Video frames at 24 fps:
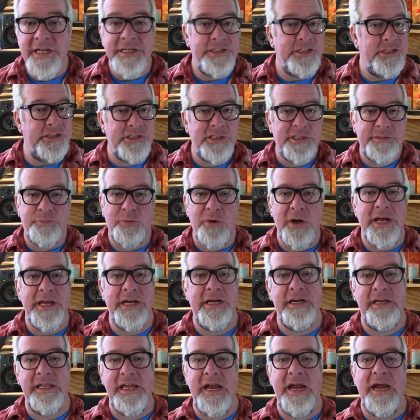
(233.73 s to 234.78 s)
Just spray it
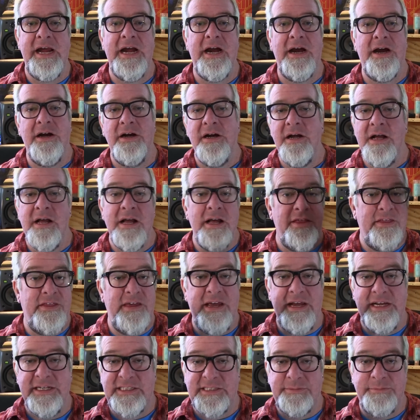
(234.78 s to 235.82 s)
in the air,
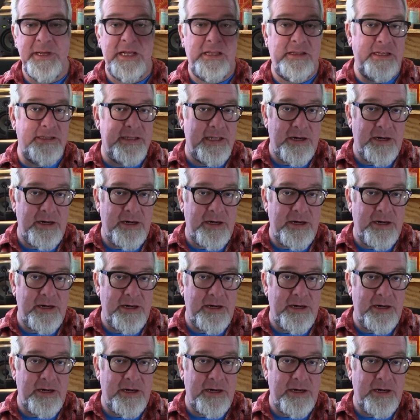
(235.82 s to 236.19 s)
they smell it,